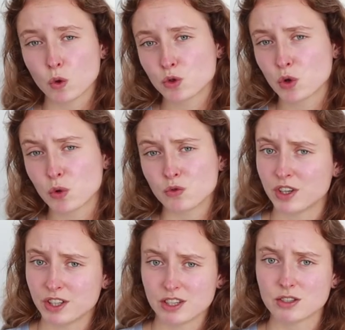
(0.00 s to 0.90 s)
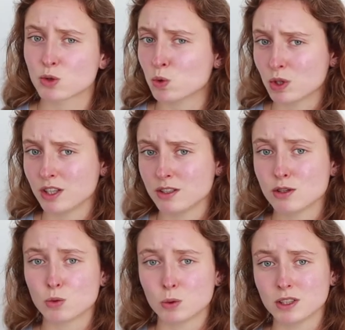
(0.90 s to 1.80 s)
also various
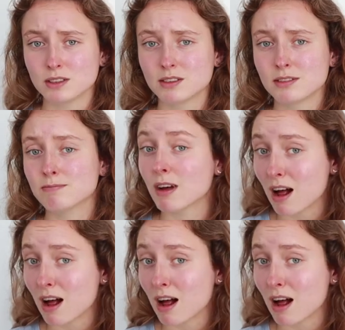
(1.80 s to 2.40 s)
cookies with